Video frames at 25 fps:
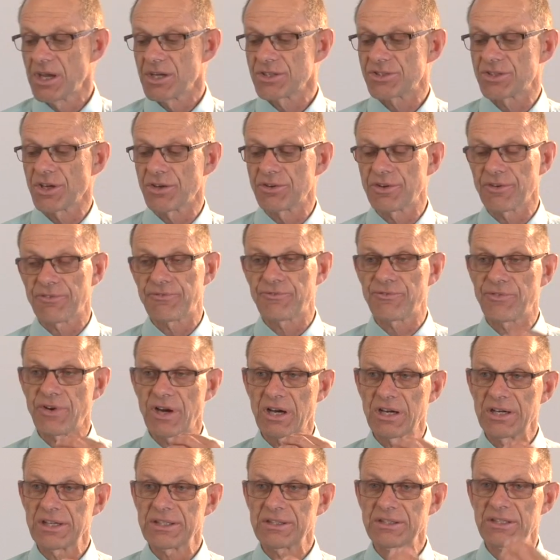So to
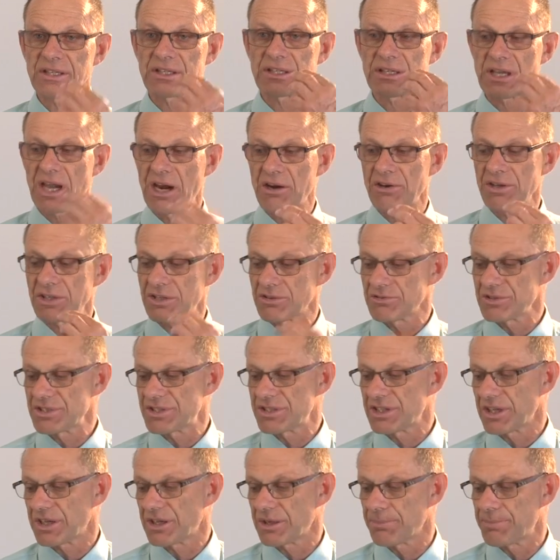find the
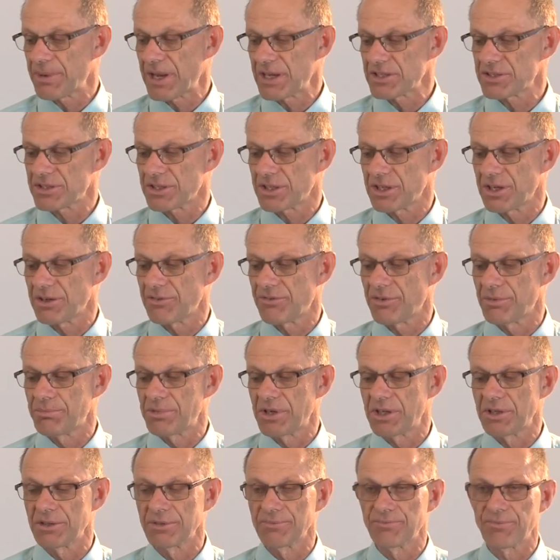characteristic capacity of a
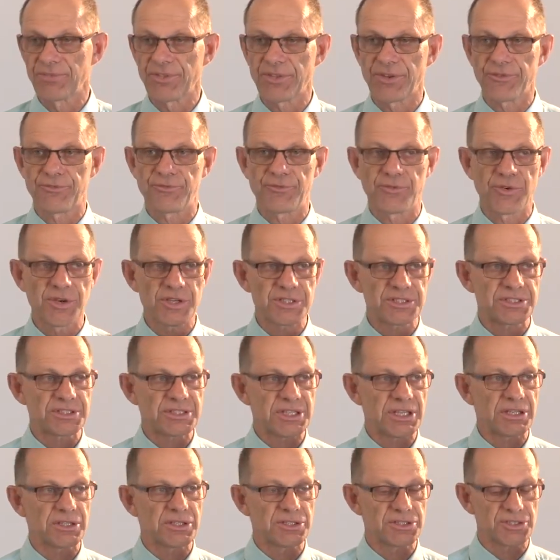bolt, the first
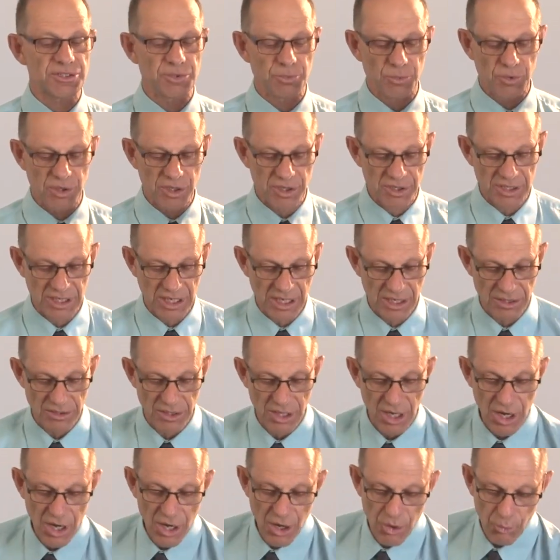thing is to work out
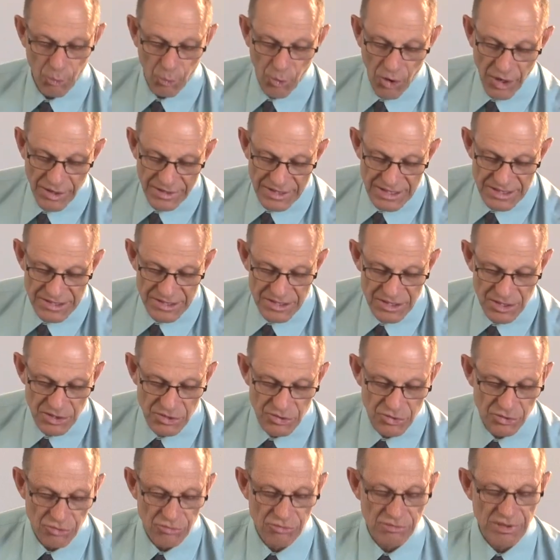what is the
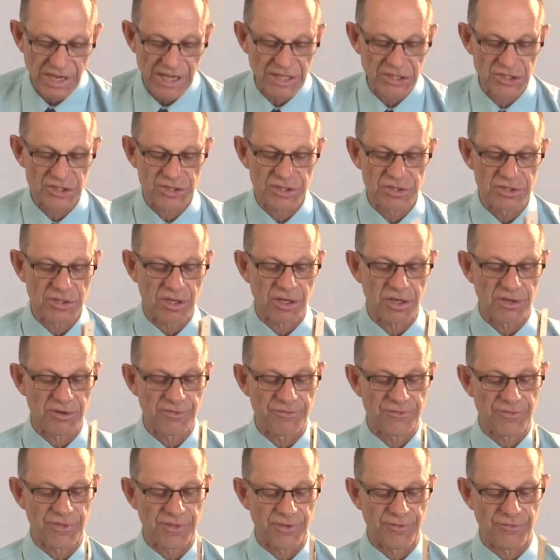direction
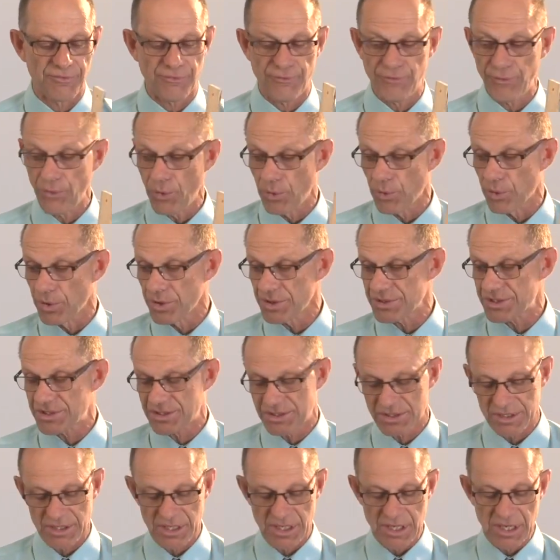of the
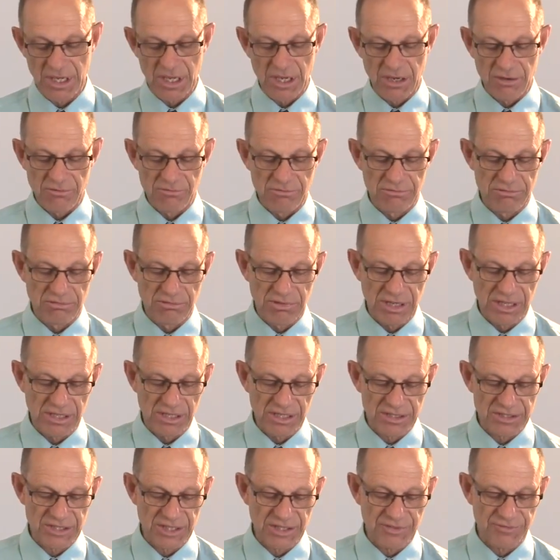force
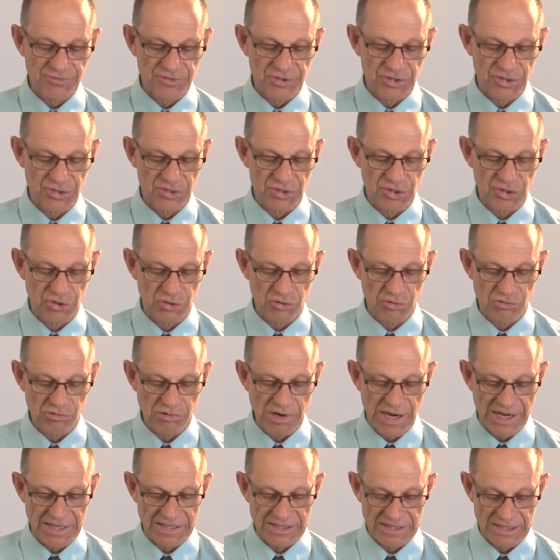relative to the
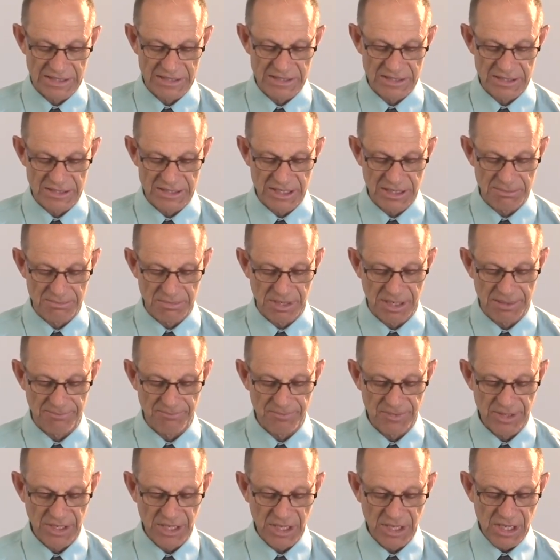grain in the timber.
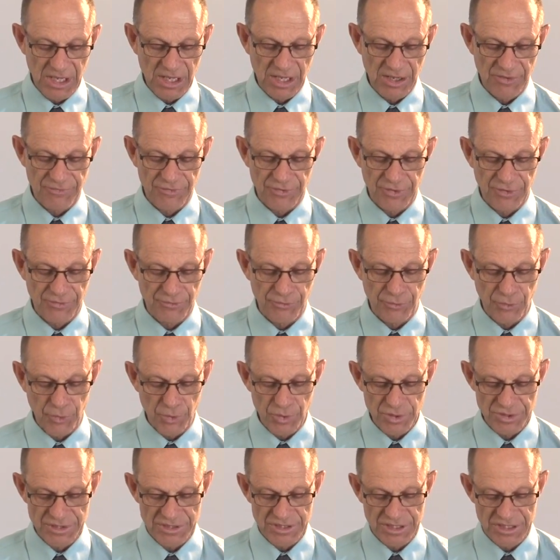If the
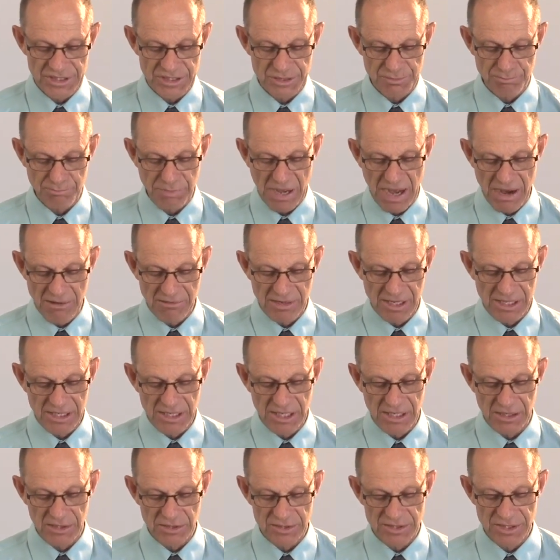force is
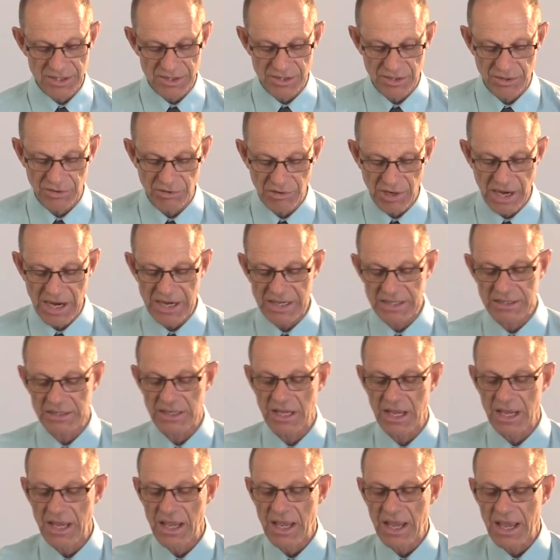parallel to the
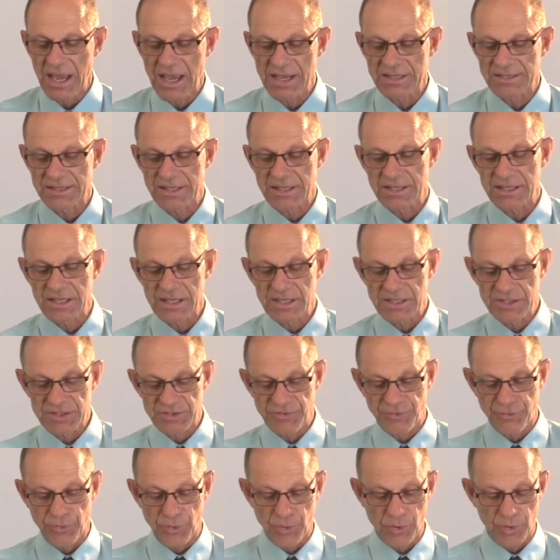grain, as it is
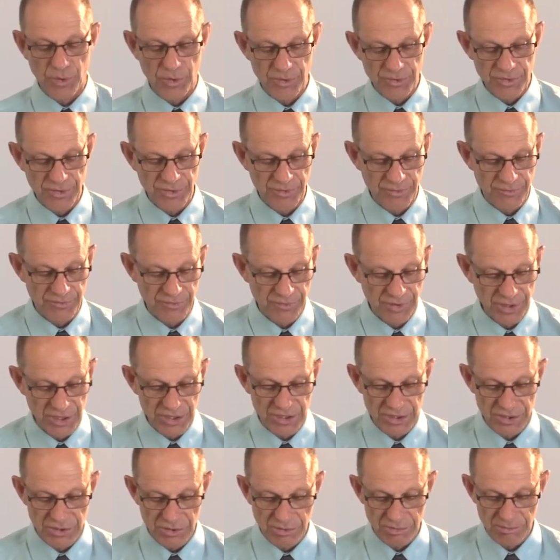for the
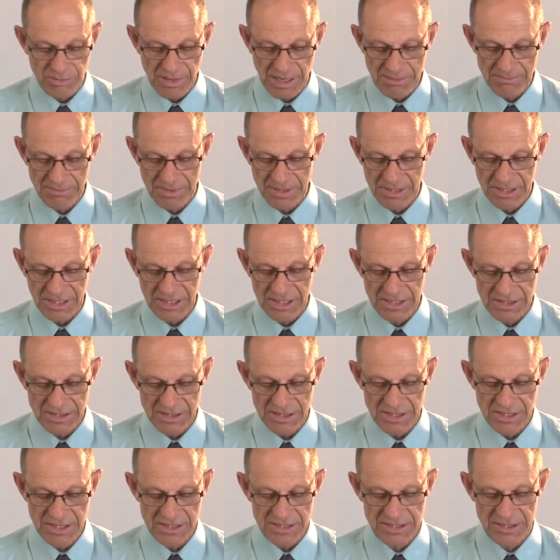vertical member
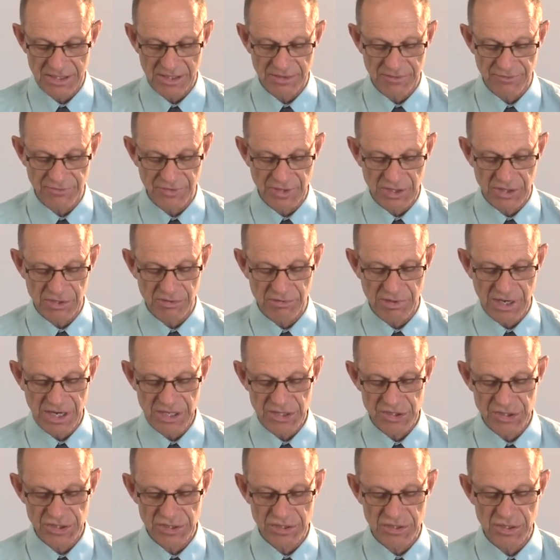in this
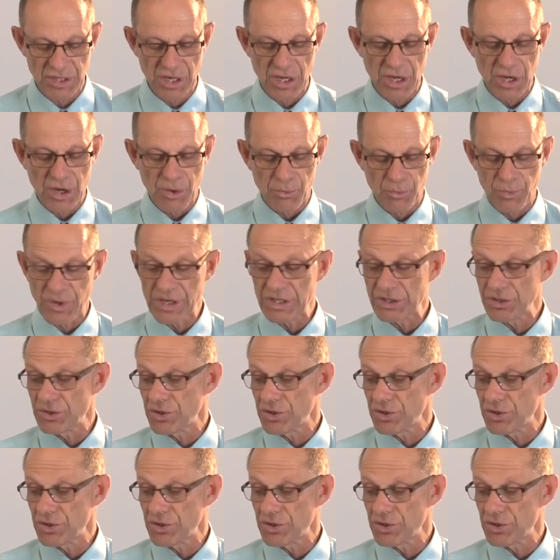configuration, we